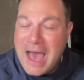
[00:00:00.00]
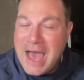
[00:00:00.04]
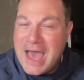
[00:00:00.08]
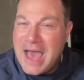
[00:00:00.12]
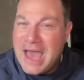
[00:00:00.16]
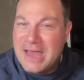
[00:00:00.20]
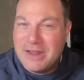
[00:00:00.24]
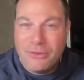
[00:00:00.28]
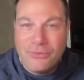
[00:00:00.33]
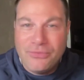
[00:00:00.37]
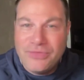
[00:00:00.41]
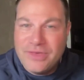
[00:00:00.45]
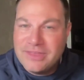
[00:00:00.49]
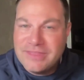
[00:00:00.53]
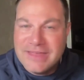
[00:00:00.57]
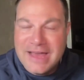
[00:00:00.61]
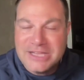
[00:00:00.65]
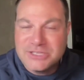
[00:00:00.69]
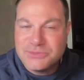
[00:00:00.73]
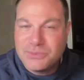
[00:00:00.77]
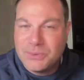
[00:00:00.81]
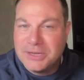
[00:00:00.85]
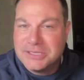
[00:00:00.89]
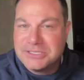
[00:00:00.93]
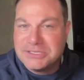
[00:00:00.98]
I don't think that's
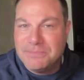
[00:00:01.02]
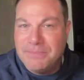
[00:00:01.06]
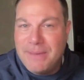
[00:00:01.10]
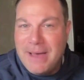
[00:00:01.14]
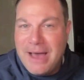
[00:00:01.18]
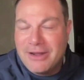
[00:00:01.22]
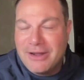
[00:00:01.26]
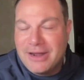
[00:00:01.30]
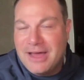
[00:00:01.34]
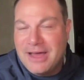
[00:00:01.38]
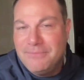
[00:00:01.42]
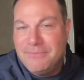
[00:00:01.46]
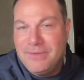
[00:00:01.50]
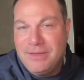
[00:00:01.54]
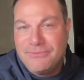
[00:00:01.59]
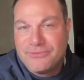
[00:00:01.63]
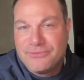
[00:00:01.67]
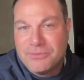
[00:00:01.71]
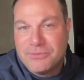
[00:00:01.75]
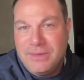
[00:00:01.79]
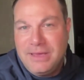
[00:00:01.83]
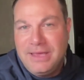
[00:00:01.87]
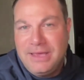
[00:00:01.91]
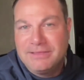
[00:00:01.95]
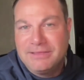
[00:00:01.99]
what it's about. I mean, for
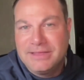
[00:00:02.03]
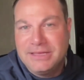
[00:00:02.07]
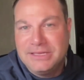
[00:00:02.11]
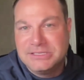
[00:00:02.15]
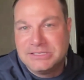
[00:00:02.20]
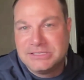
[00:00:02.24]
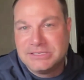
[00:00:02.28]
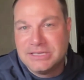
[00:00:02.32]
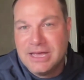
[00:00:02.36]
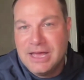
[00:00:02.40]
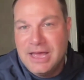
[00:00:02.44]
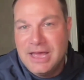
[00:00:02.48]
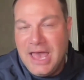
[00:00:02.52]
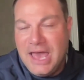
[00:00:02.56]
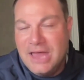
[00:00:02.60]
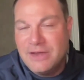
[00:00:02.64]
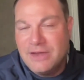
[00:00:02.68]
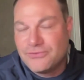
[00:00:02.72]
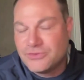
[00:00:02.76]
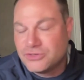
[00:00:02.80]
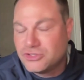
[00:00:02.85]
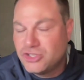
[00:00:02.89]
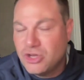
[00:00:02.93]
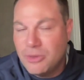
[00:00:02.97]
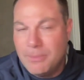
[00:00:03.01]
me at least, and
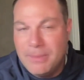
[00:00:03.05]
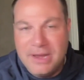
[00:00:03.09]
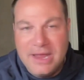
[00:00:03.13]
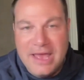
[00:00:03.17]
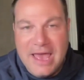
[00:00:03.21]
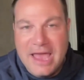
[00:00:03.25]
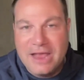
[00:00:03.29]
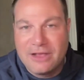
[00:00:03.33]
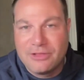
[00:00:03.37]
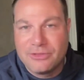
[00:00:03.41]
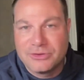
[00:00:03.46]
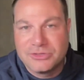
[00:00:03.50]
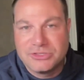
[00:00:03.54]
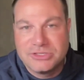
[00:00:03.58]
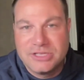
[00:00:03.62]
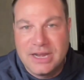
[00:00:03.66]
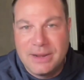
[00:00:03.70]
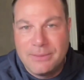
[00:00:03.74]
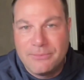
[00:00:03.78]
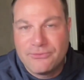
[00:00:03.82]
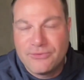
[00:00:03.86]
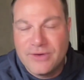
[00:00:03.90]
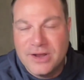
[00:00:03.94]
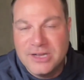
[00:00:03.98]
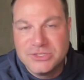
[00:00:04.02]
for so many anglers that
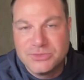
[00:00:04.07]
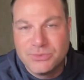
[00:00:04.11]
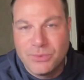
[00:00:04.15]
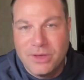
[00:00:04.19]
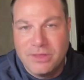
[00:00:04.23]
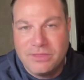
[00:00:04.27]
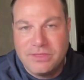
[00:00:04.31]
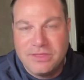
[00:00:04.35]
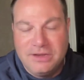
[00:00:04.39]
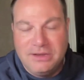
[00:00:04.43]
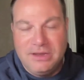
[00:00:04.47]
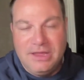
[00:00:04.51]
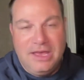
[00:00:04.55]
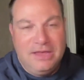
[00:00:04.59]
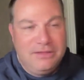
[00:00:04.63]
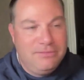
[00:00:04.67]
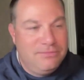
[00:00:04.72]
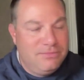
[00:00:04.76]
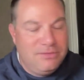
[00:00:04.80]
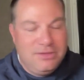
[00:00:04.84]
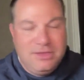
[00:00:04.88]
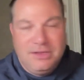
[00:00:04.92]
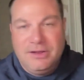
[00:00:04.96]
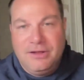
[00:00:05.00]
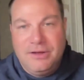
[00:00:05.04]
I'm friends with, and
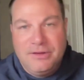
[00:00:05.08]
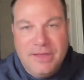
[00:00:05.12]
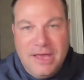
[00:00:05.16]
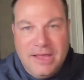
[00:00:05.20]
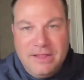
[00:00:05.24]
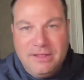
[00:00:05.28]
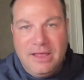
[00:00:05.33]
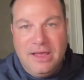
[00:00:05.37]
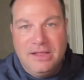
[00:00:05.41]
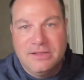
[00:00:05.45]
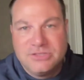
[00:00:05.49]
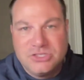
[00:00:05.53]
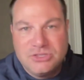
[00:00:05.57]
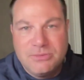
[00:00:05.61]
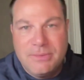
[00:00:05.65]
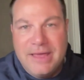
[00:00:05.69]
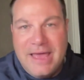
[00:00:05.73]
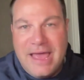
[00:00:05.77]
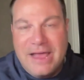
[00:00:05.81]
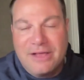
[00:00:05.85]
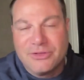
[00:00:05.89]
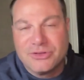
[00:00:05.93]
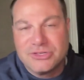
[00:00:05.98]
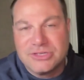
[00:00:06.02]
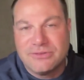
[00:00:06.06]
so many
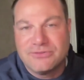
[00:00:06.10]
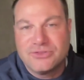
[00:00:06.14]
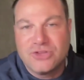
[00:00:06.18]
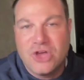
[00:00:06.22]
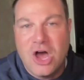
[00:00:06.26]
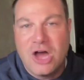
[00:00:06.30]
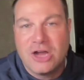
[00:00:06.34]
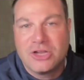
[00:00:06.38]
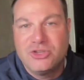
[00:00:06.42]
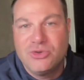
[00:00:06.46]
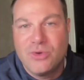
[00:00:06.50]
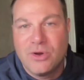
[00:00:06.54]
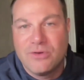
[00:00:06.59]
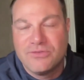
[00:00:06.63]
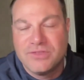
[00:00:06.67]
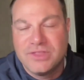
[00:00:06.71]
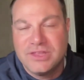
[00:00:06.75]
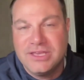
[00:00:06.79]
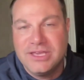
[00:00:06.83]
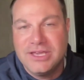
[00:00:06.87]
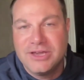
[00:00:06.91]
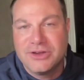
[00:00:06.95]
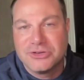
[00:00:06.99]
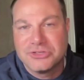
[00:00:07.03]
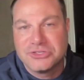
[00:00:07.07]
anglers I've talked to over the
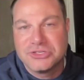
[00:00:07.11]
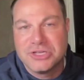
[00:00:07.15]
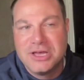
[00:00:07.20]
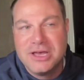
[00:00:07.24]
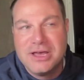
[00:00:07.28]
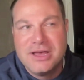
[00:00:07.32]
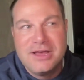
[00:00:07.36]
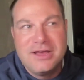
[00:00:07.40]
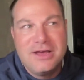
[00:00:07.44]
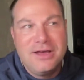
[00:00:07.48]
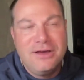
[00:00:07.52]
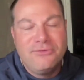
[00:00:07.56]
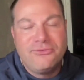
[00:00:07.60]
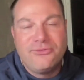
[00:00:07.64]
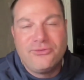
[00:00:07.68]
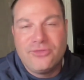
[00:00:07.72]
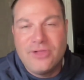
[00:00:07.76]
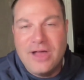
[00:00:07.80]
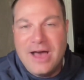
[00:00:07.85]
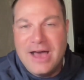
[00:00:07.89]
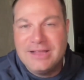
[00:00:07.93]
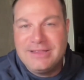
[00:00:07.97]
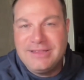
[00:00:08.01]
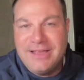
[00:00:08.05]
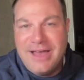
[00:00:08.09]
years,
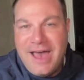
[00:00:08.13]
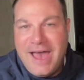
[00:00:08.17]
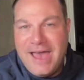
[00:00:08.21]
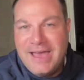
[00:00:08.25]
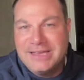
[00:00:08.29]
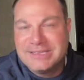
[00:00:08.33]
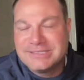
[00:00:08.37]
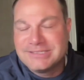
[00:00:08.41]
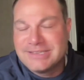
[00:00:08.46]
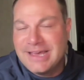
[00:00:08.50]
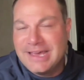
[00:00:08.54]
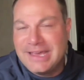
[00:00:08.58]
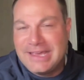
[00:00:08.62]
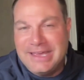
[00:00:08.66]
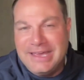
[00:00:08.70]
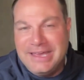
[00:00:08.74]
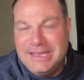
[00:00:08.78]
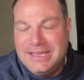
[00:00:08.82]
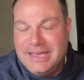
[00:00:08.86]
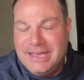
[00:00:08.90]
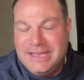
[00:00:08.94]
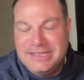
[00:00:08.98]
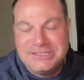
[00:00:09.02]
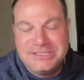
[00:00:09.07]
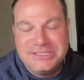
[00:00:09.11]
fly tying is like,
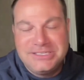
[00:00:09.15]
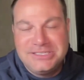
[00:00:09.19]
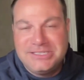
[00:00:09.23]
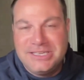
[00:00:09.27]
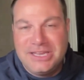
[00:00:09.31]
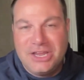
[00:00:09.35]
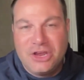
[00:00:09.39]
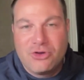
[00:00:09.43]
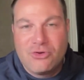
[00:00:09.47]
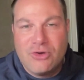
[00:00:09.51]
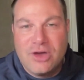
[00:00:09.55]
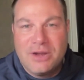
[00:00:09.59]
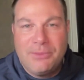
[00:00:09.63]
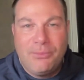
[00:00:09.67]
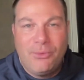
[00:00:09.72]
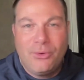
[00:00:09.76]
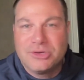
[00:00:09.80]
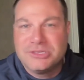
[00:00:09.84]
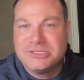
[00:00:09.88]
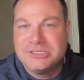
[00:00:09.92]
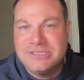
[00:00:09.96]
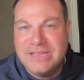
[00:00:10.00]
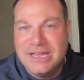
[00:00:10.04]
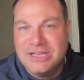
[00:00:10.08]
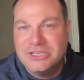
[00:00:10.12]
it's this incredible
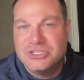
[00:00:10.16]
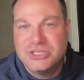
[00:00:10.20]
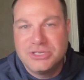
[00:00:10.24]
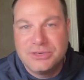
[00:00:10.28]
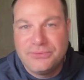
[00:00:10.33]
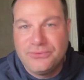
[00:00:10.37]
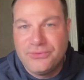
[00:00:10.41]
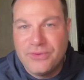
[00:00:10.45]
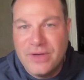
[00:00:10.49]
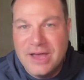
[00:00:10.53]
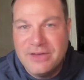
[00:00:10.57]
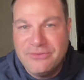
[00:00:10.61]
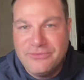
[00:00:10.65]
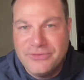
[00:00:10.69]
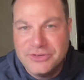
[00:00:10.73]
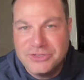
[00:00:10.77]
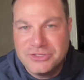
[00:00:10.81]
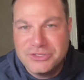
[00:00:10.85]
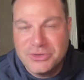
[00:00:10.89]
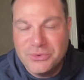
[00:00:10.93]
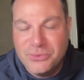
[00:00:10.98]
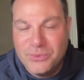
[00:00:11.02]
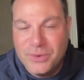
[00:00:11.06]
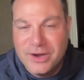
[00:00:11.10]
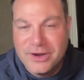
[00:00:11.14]
extension of fly
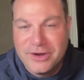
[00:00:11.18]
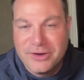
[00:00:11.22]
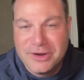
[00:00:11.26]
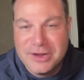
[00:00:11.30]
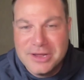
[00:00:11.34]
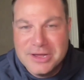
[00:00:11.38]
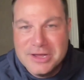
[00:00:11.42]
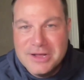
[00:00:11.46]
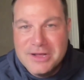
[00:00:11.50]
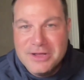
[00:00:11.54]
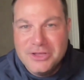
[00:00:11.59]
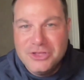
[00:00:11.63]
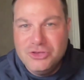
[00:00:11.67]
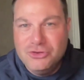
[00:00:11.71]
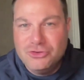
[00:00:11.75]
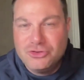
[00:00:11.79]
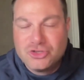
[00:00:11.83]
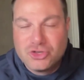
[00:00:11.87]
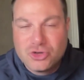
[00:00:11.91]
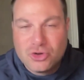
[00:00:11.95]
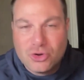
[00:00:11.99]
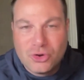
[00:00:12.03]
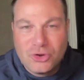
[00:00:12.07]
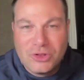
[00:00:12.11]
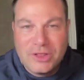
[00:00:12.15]
fishing where you
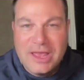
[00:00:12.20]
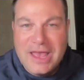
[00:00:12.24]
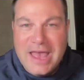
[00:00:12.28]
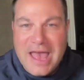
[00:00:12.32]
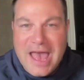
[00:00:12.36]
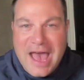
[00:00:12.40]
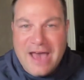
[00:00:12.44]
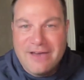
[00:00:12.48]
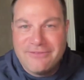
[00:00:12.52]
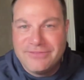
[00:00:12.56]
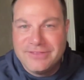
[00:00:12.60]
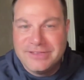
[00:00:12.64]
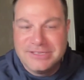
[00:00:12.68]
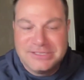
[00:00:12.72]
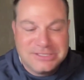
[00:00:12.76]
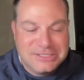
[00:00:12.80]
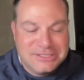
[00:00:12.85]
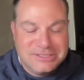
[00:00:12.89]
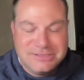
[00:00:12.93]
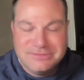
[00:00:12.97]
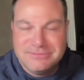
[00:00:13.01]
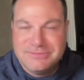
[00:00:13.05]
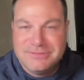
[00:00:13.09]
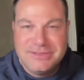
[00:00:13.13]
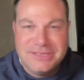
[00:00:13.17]
truly have this
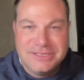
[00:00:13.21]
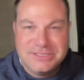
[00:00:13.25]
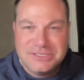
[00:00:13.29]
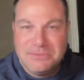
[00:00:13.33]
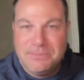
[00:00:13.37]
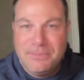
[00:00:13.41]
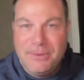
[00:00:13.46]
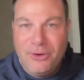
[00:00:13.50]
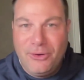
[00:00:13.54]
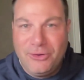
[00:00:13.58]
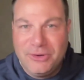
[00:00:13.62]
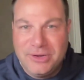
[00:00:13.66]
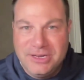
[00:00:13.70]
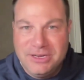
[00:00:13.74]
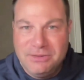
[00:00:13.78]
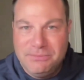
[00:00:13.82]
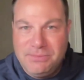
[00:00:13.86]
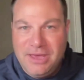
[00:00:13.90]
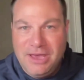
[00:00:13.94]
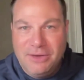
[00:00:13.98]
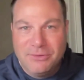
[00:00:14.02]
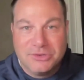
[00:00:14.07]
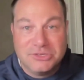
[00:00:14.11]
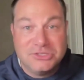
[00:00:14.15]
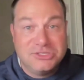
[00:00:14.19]
ability to be
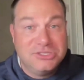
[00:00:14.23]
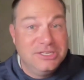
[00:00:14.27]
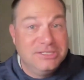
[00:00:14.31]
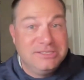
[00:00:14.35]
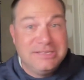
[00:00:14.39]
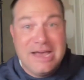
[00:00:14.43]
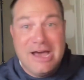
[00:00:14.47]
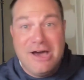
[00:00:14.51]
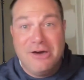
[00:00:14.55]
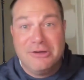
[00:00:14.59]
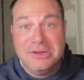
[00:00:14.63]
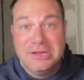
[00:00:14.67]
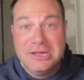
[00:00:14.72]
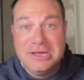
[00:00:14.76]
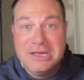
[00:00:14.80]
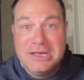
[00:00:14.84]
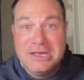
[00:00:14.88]
able to sit down